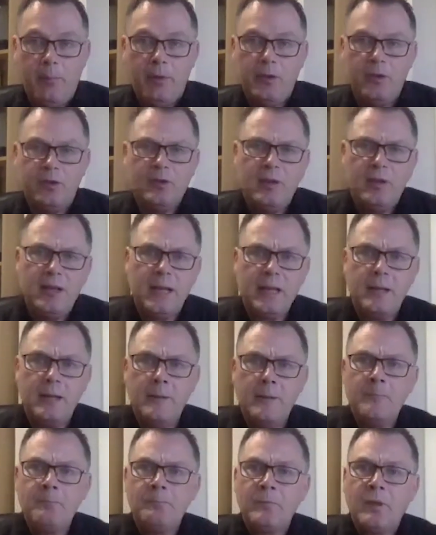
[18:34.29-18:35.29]
Because clearly,
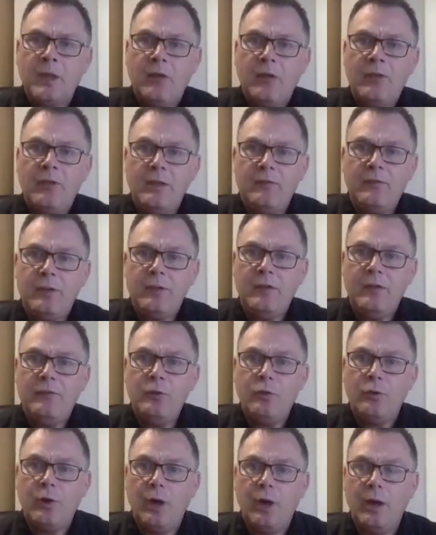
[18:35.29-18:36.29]
I think if
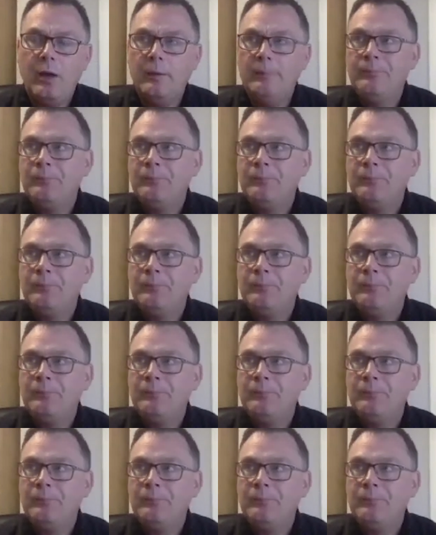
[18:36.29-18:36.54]
you're a